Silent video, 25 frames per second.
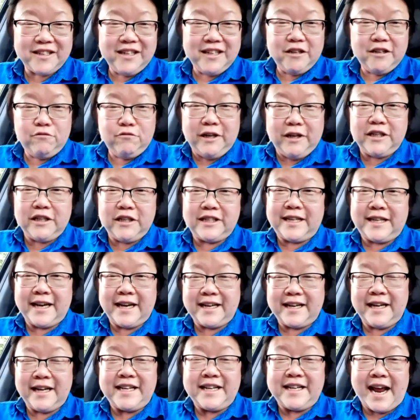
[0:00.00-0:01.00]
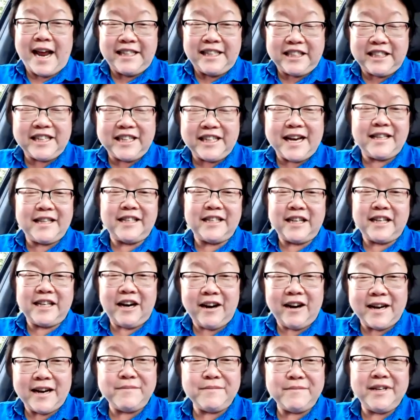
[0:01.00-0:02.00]
We're going to take a nation at a
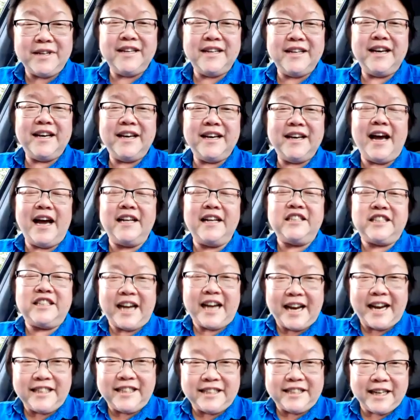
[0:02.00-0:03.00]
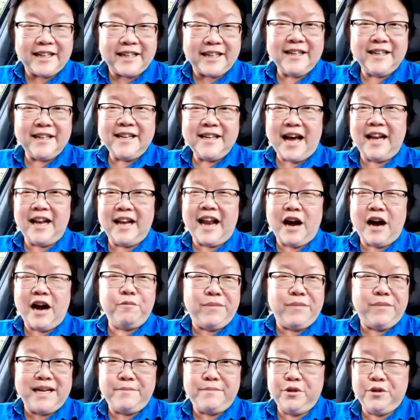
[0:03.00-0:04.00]
time and change it, allow
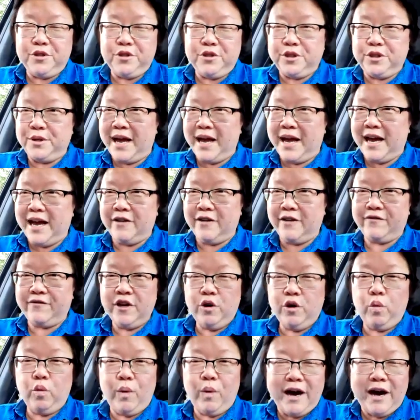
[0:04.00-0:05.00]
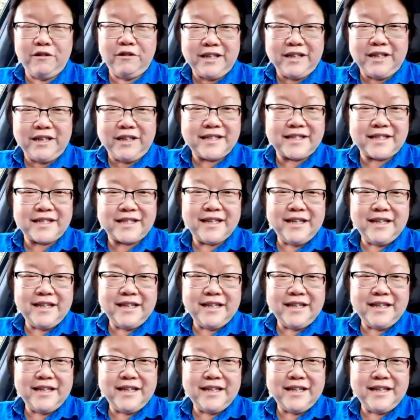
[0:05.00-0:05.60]
people to have wellness.